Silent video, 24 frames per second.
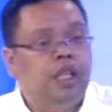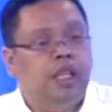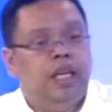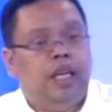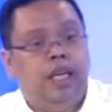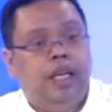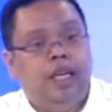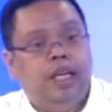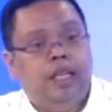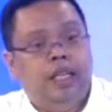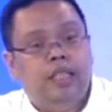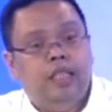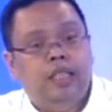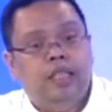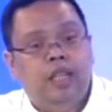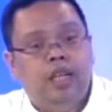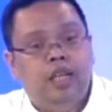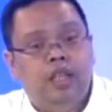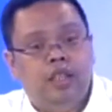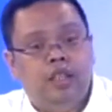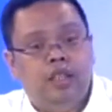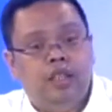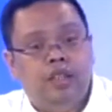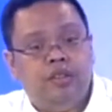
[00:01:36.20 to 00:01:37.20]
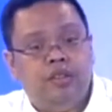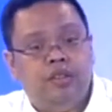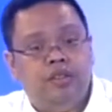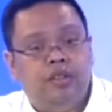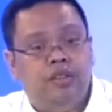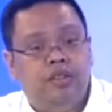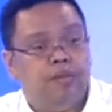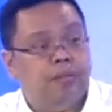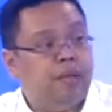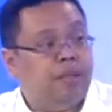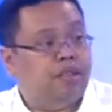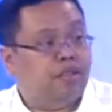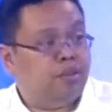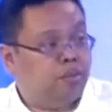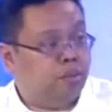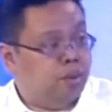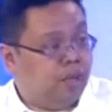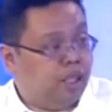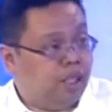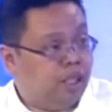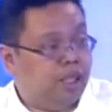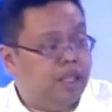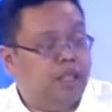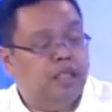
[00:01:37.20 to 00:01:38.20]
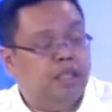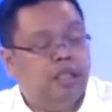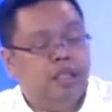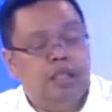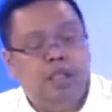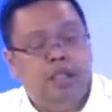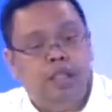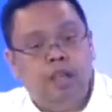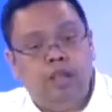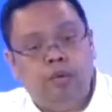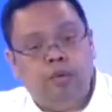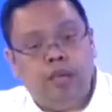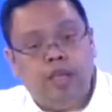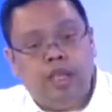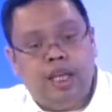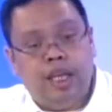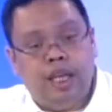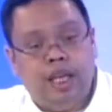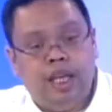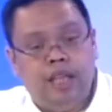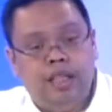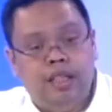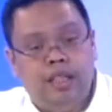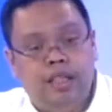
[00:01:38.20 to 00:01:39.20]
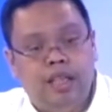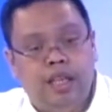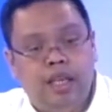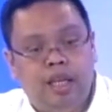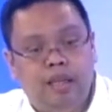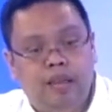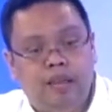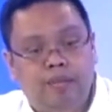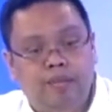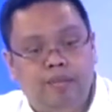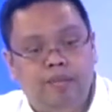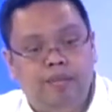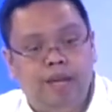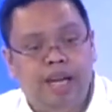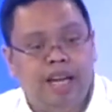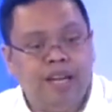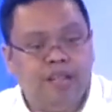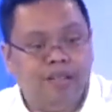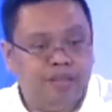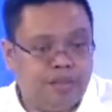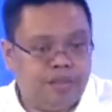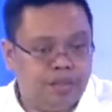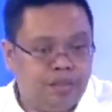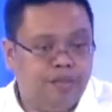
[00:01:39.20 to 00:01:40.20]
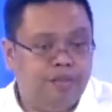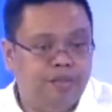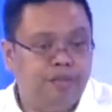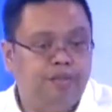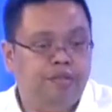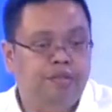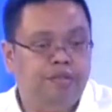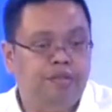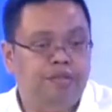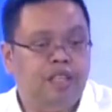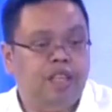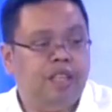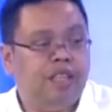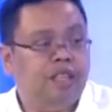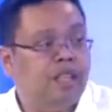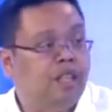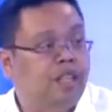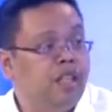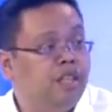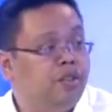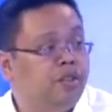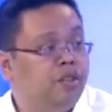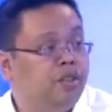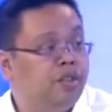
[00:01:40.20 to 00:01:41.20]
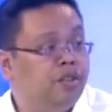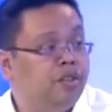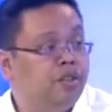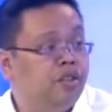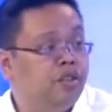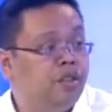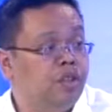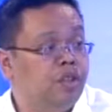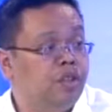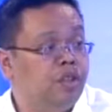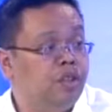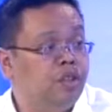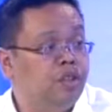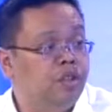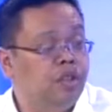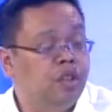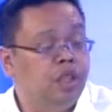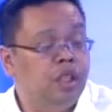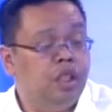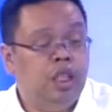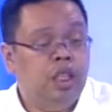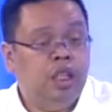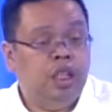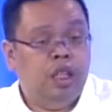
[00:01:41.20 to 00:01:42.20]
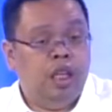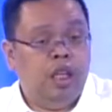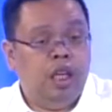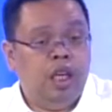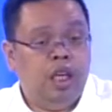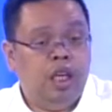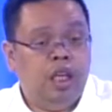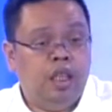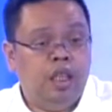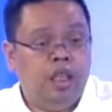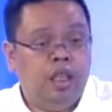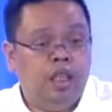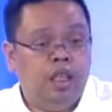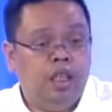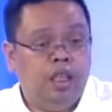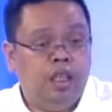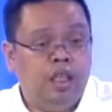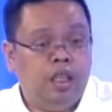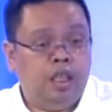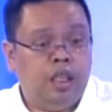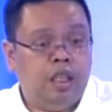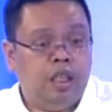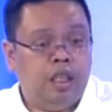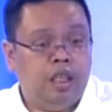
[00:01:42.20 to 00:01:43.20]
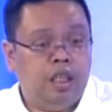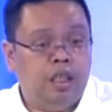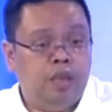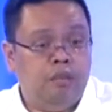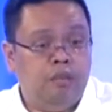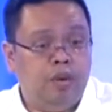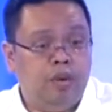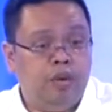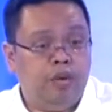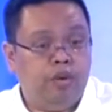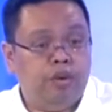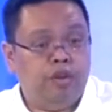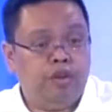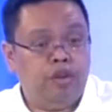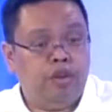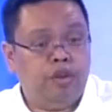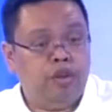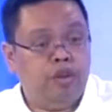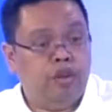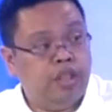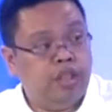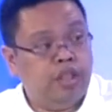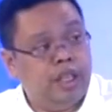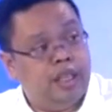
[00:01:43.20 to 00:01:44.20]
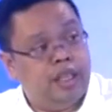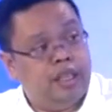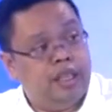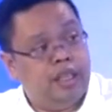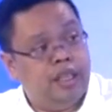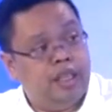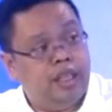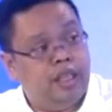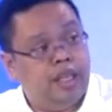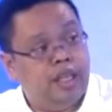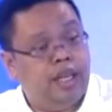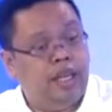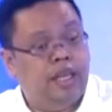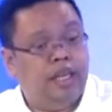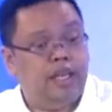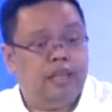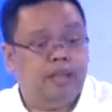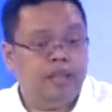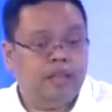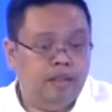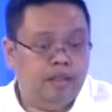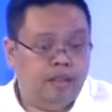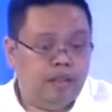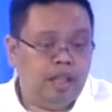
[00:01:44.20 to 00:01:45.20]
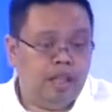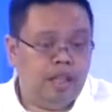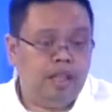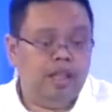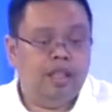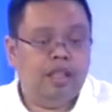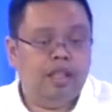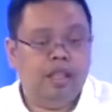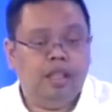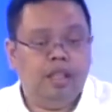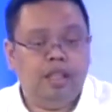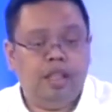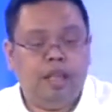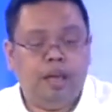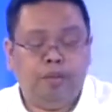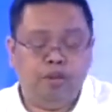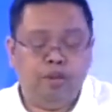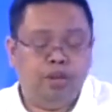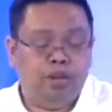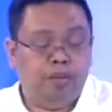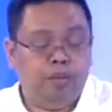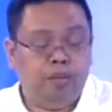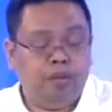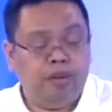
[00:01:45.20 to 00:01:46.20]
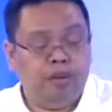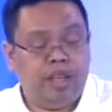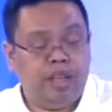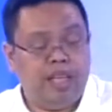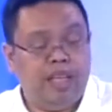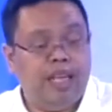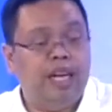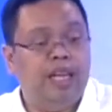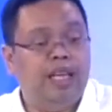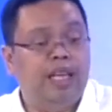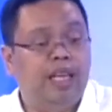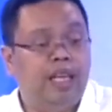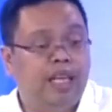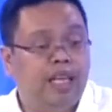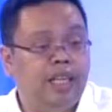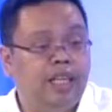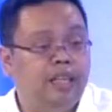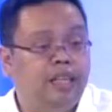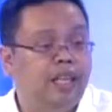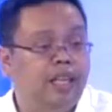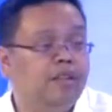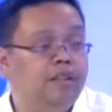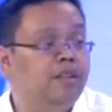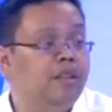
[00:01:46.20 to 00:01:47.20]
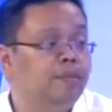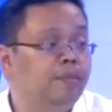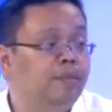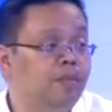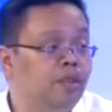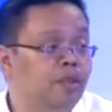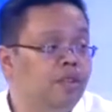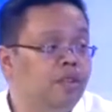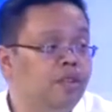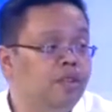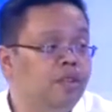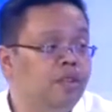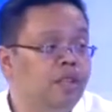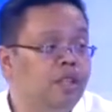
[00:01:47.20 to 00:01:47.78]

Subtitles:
And just this past weekend, we had a massive satellite registration in both Glorieta and both Ayala and SM malls.